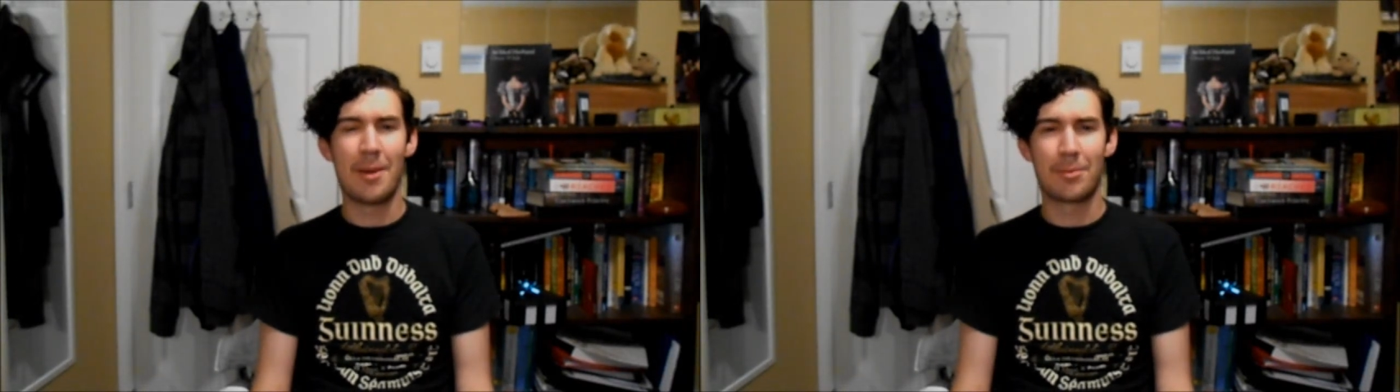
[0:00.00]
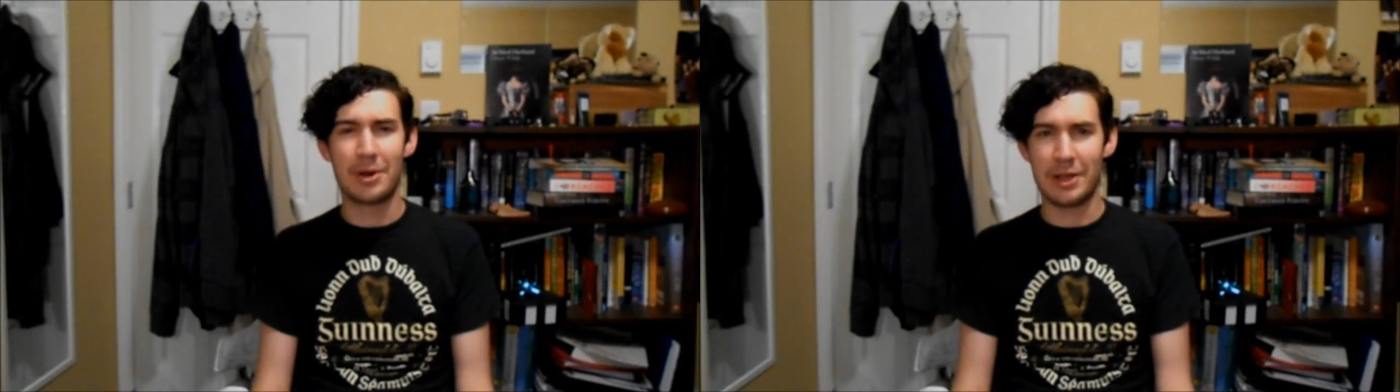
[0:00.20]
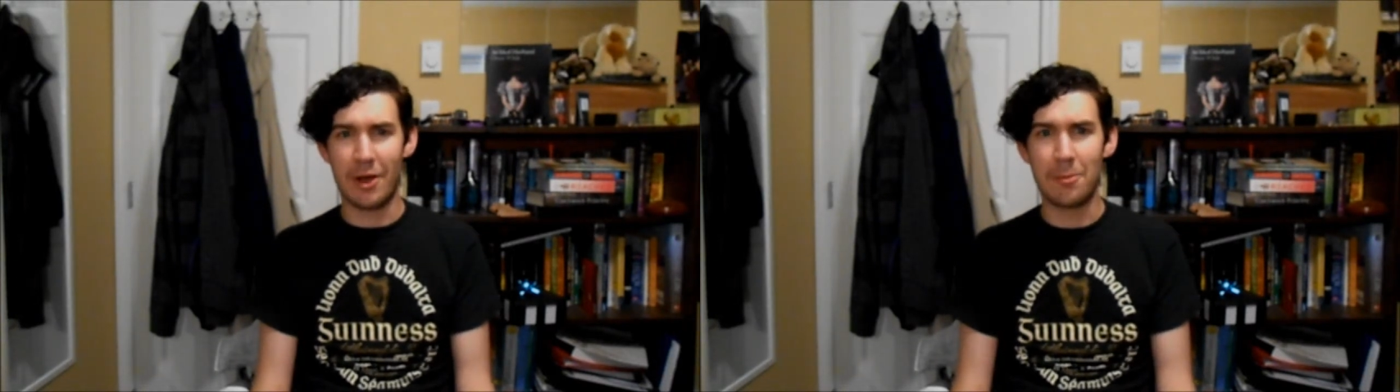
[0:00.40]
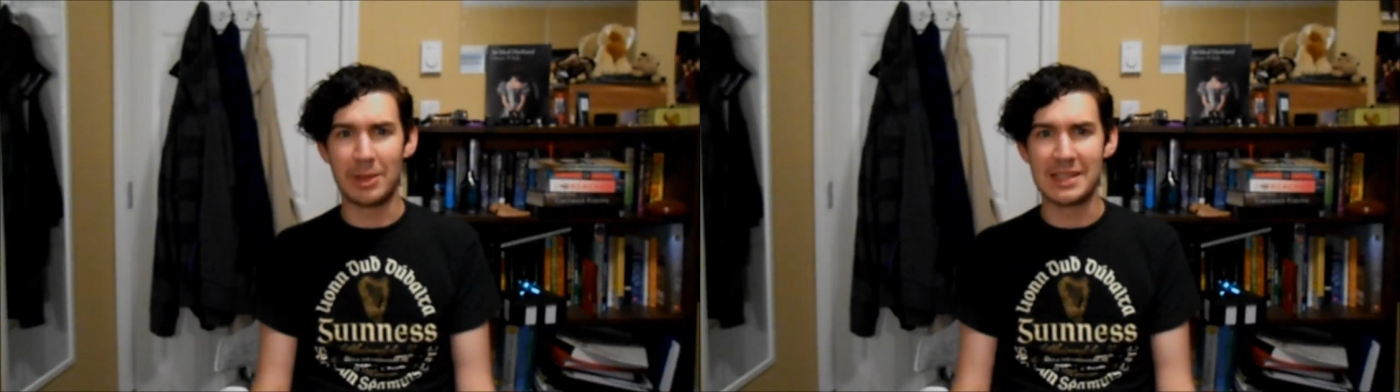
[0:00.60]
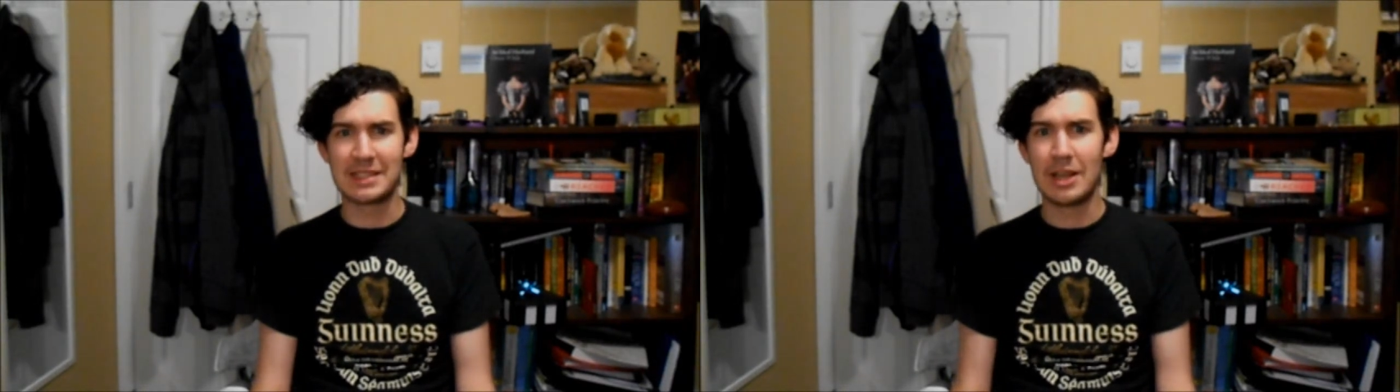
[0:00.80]
pretty
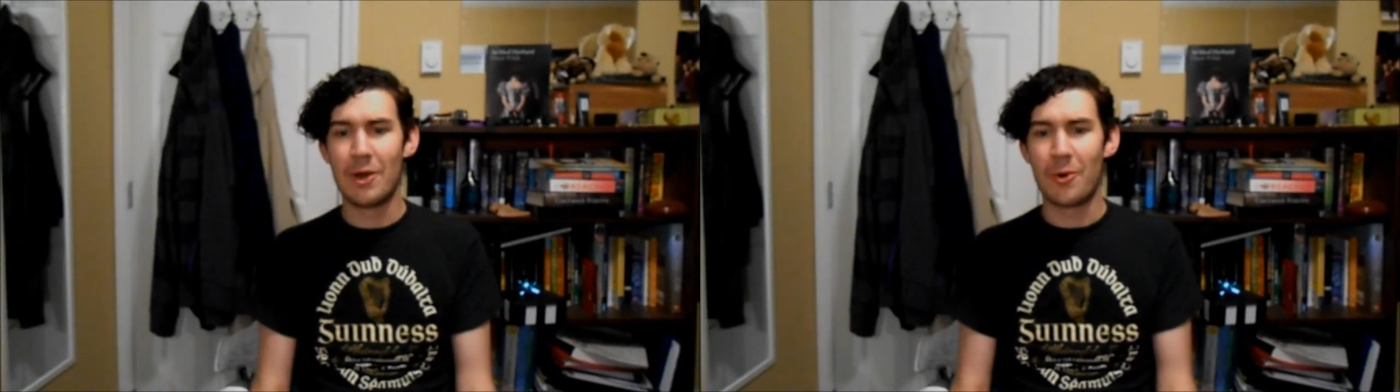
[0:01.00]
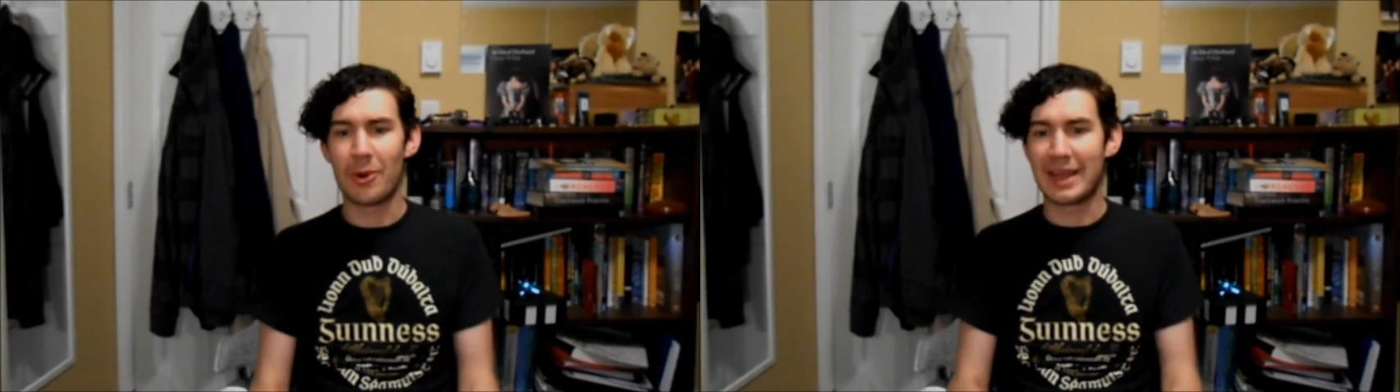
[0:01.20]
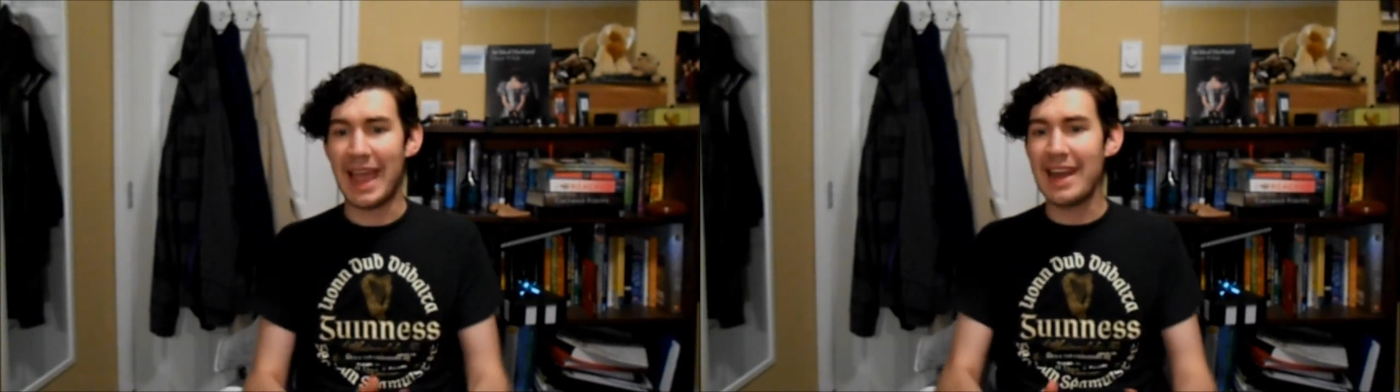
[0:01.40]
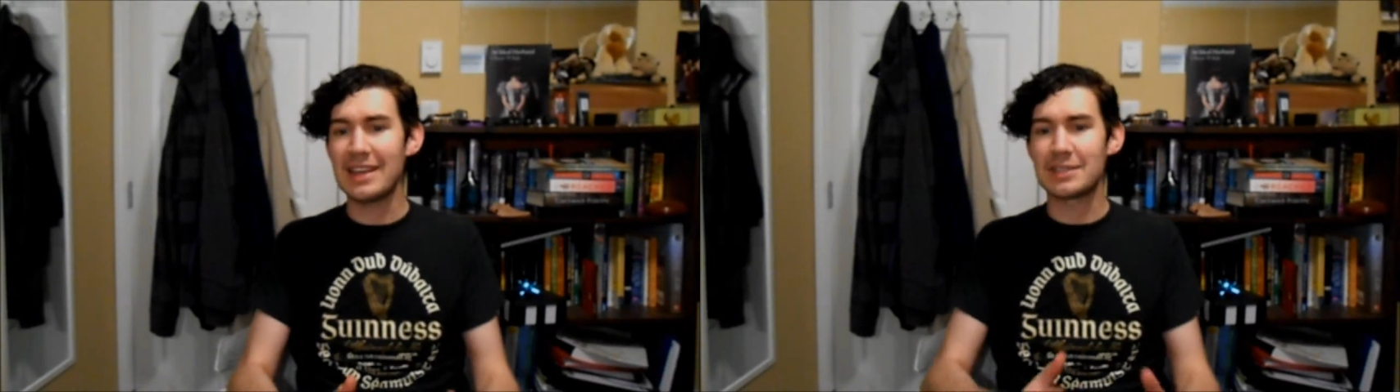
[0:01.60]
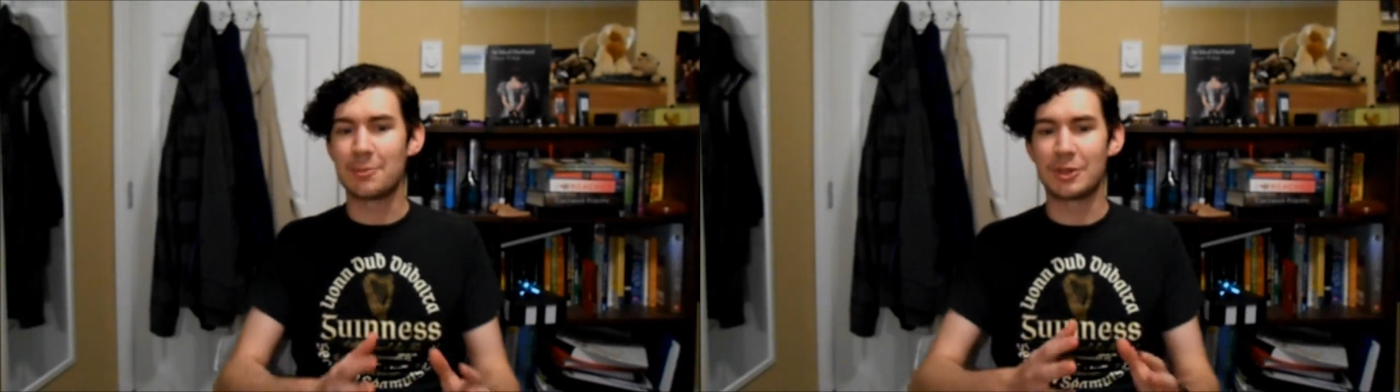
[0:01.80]
hopeless.
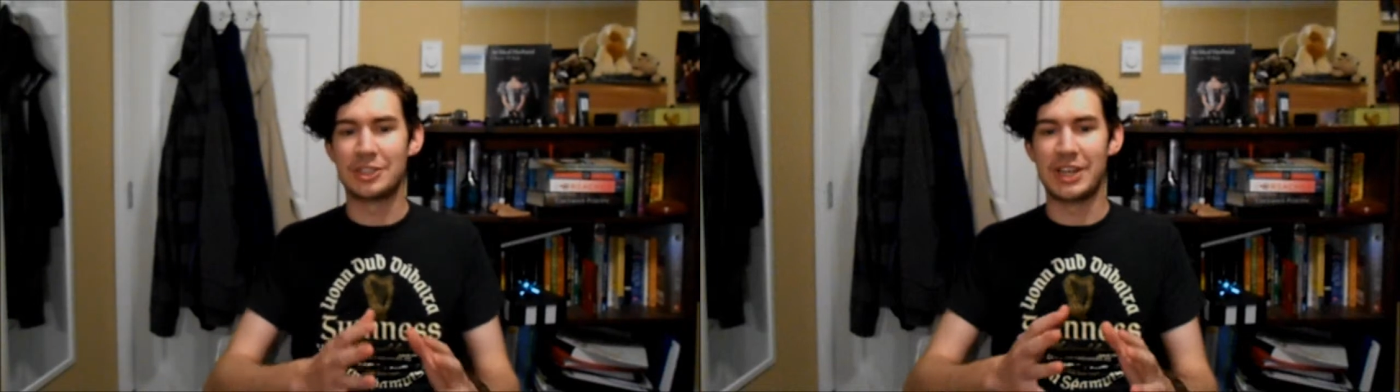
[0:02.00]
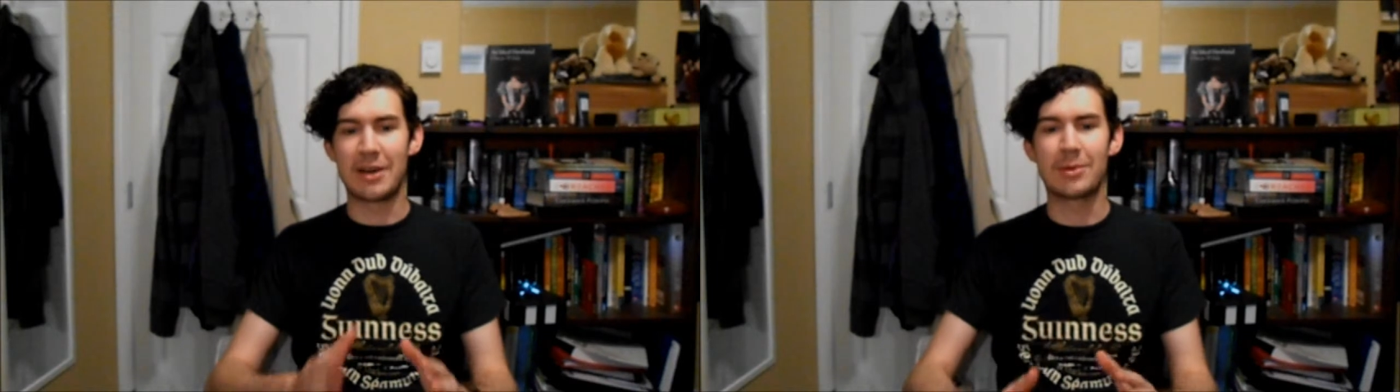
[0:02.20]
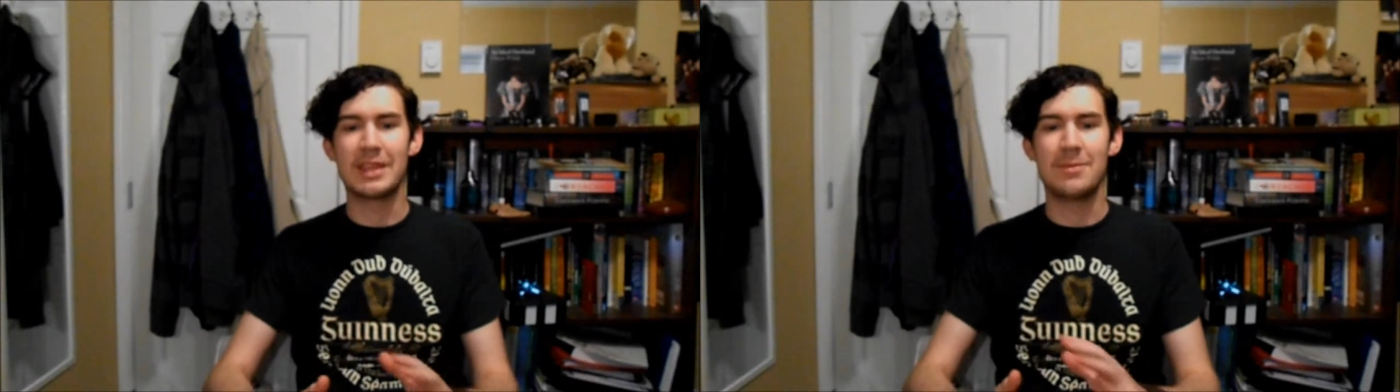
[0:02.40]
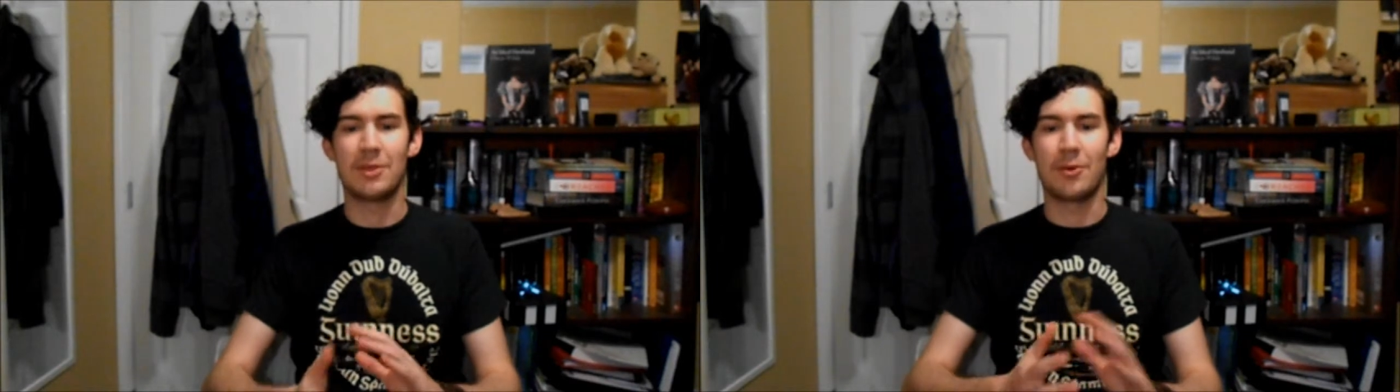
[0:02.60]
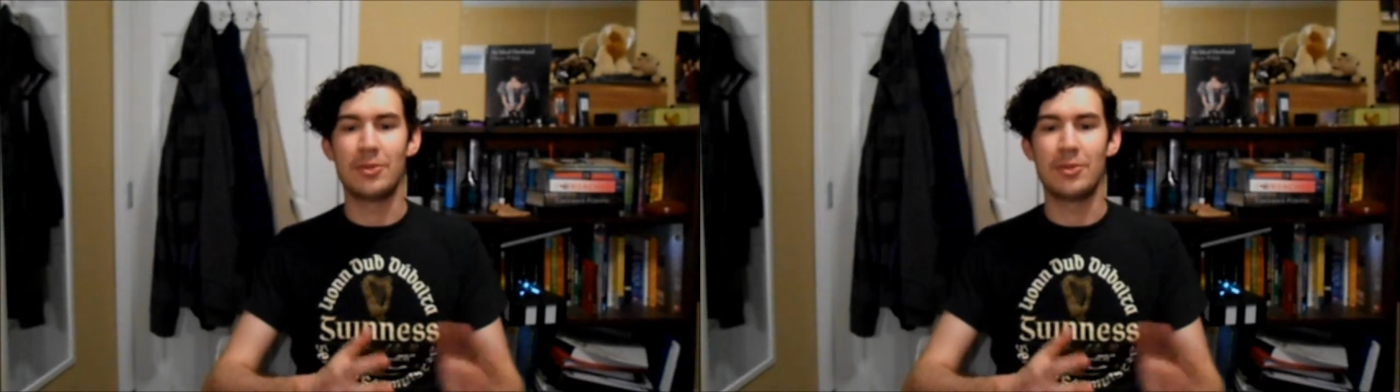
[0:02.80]
Organics more generally will